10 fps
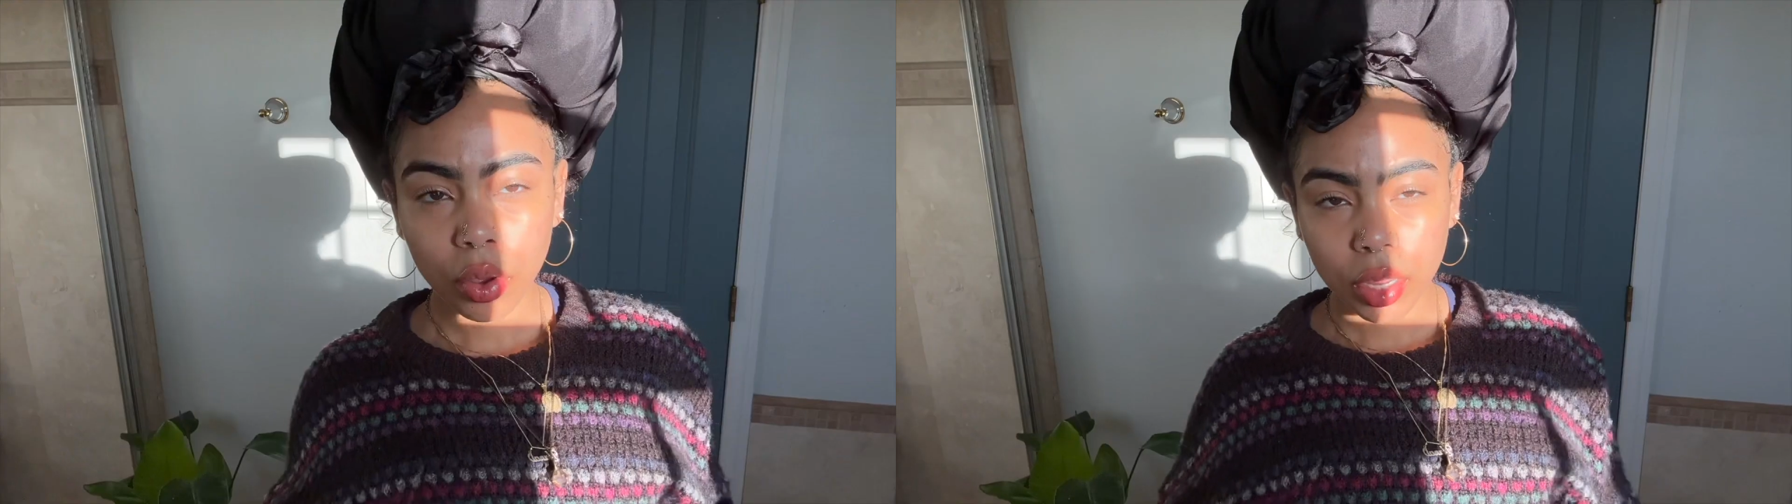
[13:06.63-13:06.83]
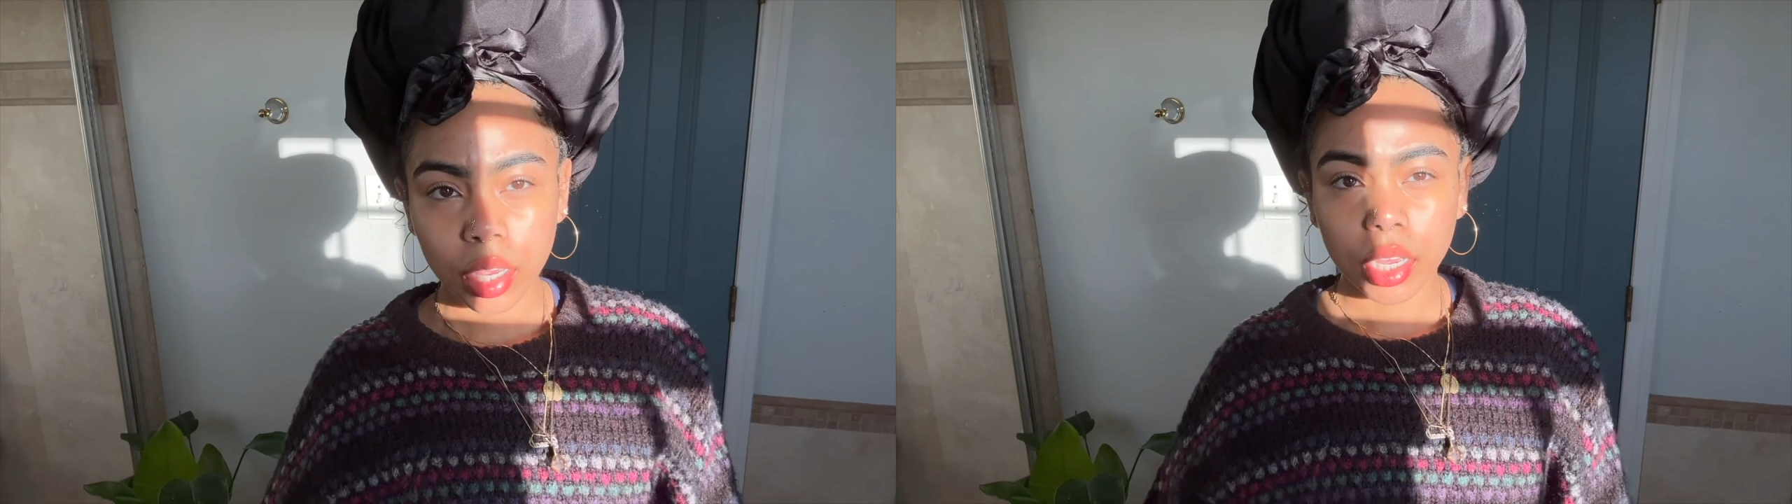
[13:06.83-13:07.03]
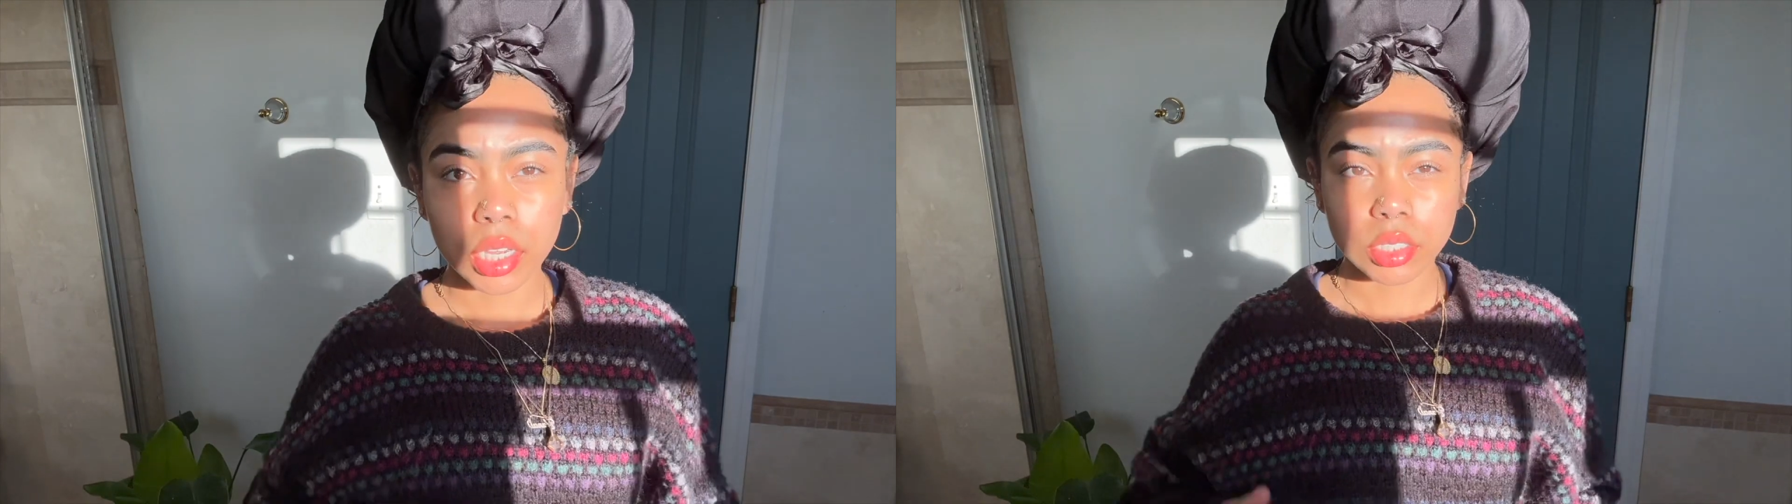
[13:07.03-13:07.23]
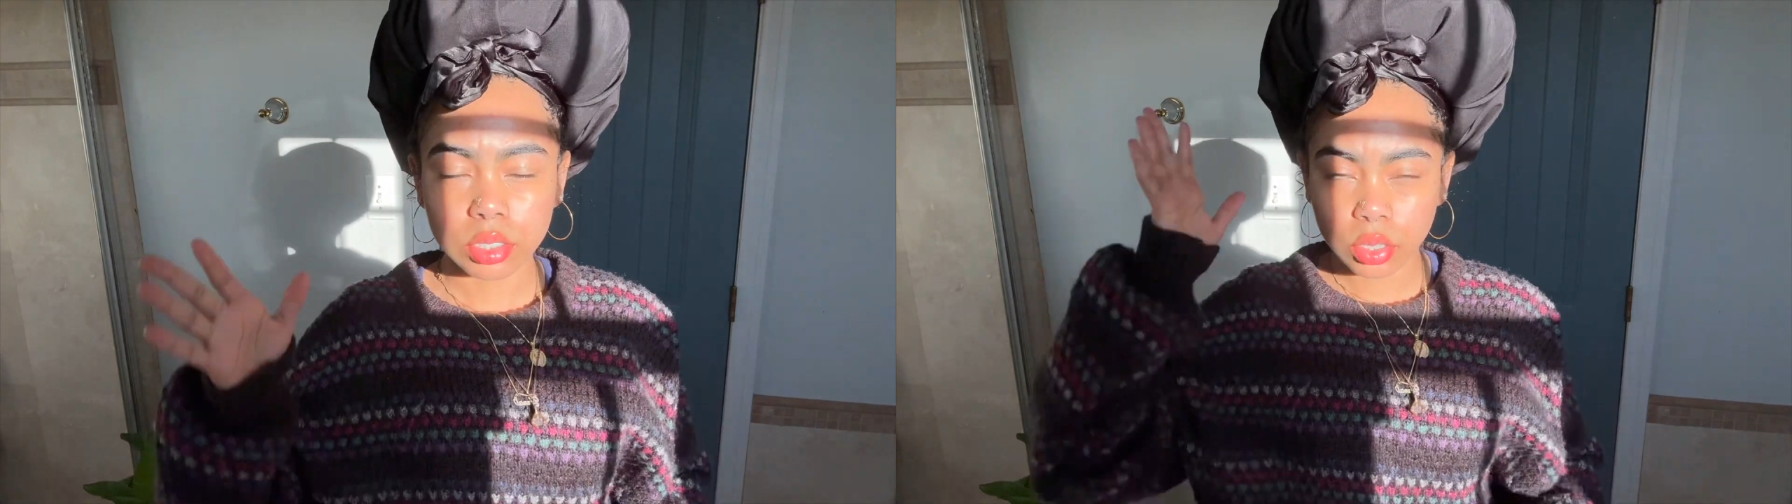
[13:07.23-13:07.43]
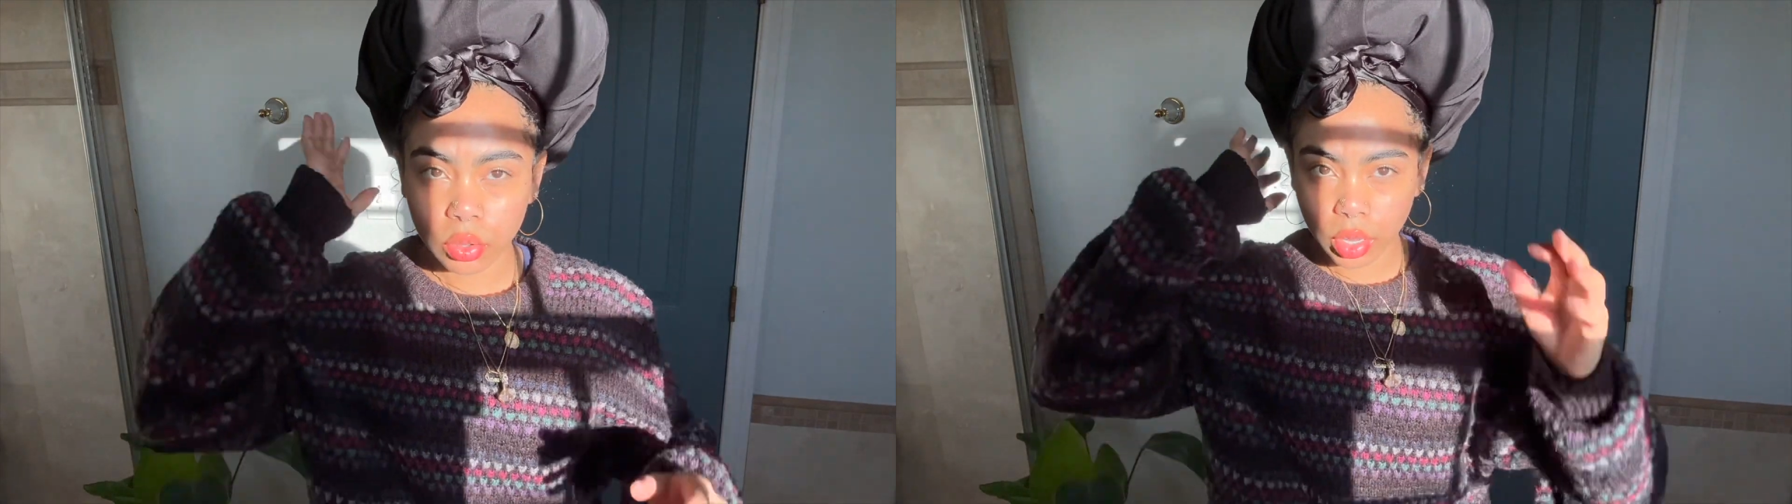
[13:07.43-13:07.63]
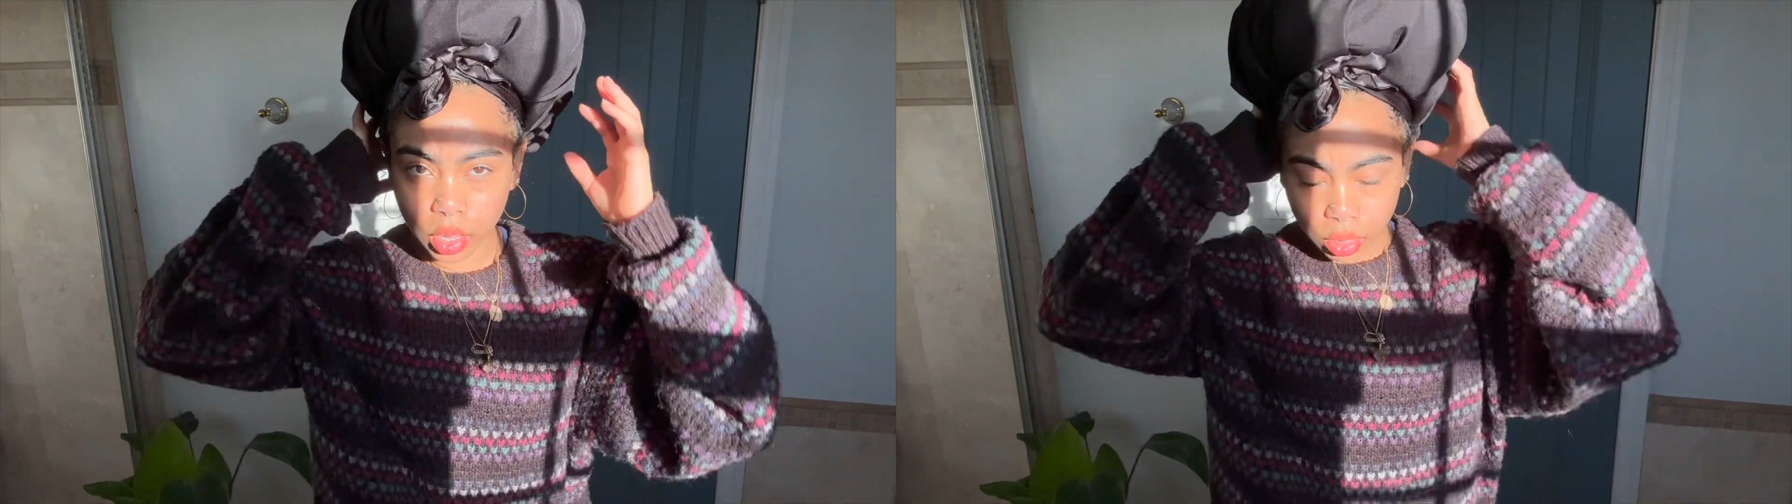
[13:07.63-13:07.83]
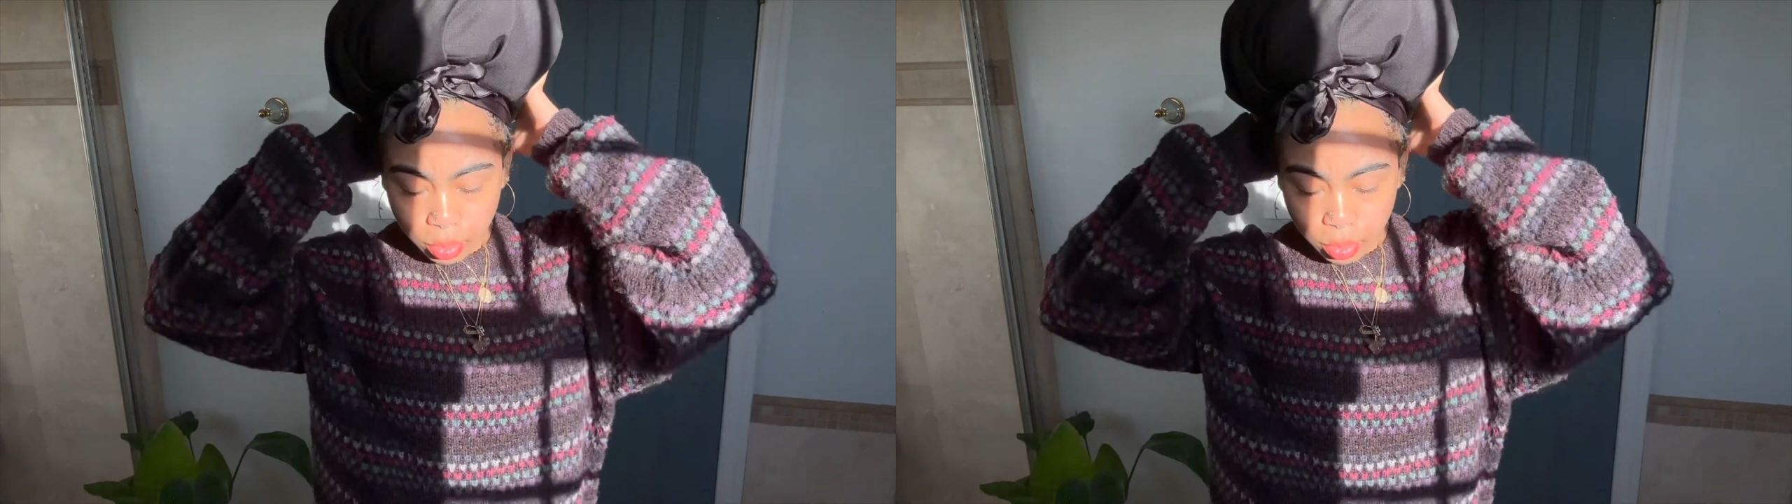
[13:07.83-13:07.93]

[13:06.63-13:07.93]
Okay guys, so in